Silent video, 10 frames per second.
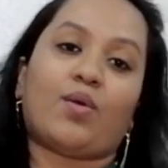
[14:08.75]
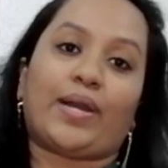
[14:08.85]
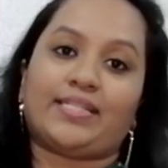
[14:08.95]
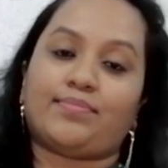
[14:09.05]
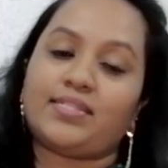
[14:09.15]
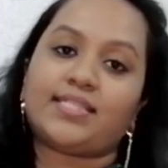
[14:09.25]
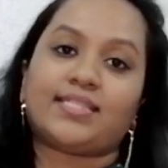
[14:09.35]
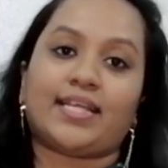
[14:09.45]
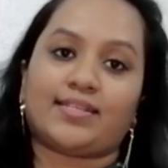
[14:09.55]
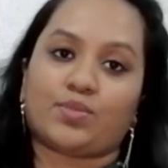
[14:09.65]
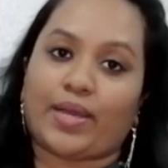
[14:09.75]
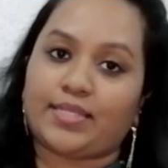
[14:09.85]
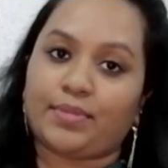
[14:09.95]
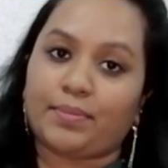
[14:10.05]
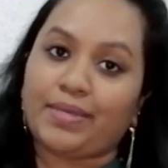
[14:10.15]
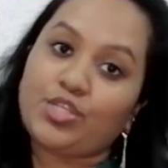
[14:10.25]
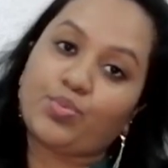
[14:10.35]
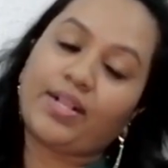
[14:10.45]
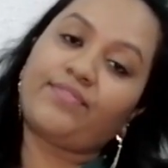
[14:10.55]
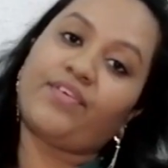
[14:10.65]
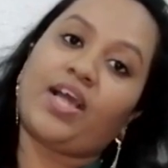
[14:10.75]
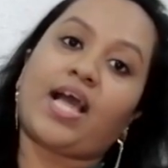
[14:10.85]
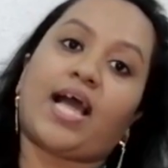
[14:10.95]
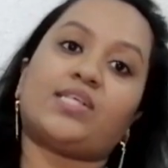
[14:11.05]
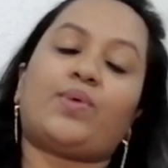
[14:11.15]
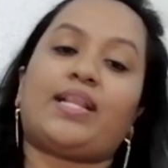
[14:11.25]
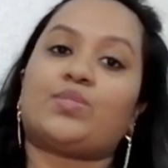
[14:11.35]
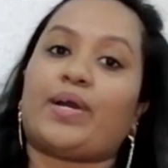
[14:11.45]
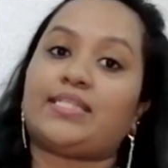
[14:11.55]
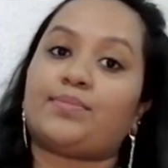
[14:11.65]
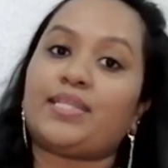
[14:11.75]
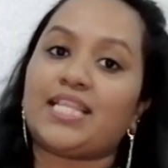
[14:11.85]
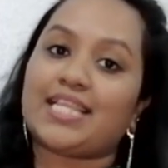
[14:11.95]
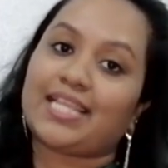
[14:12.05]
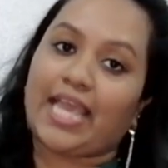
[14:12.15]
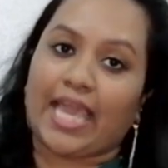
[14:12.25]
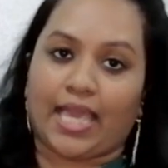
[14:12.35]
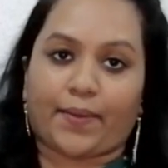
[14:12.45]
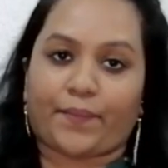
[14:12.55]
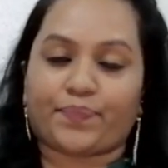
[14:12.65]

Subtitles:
vitamins, that is vitamin B12 as well as vitamin A.